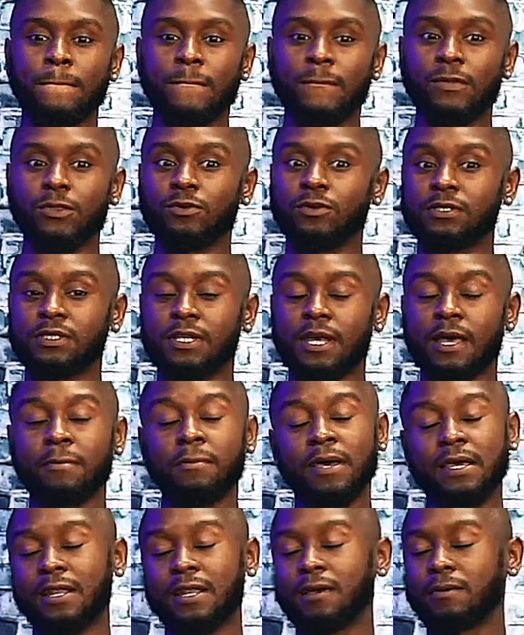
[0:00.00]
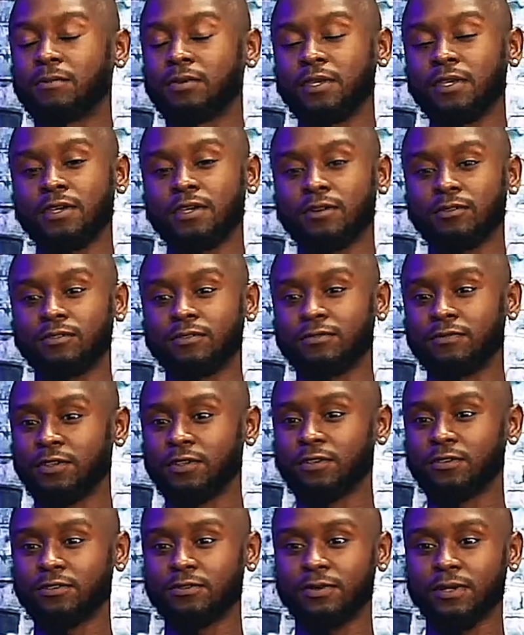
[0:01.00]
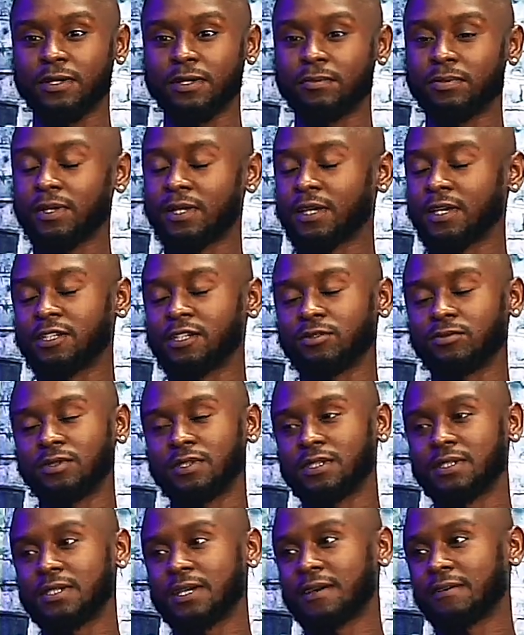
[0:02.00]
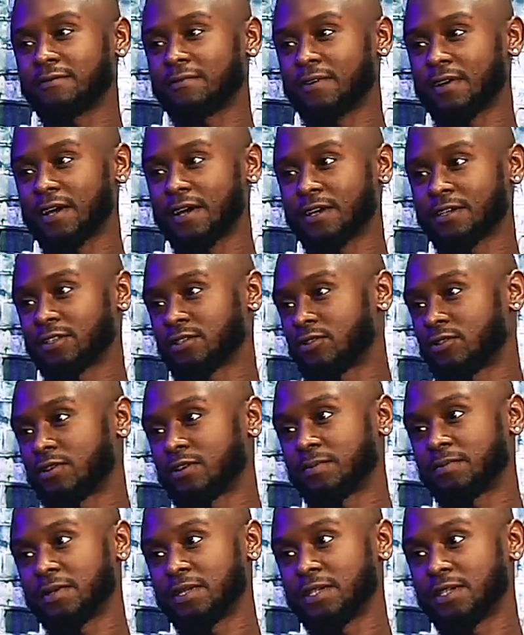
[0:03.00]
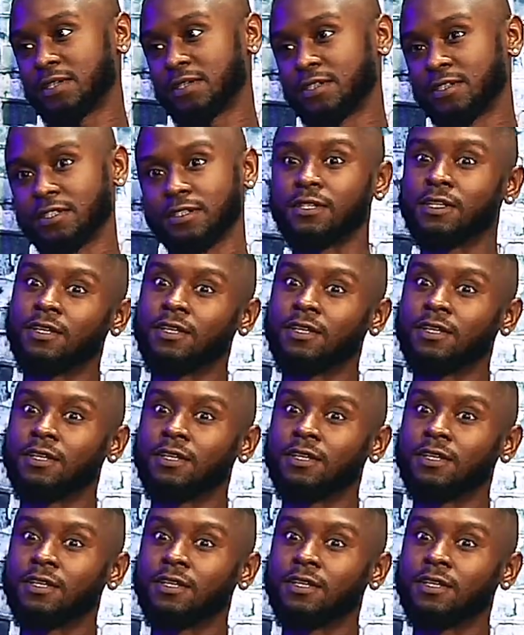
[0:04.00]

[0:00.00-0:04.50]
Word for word: you know, i might not be on the field running plays with the top five star players.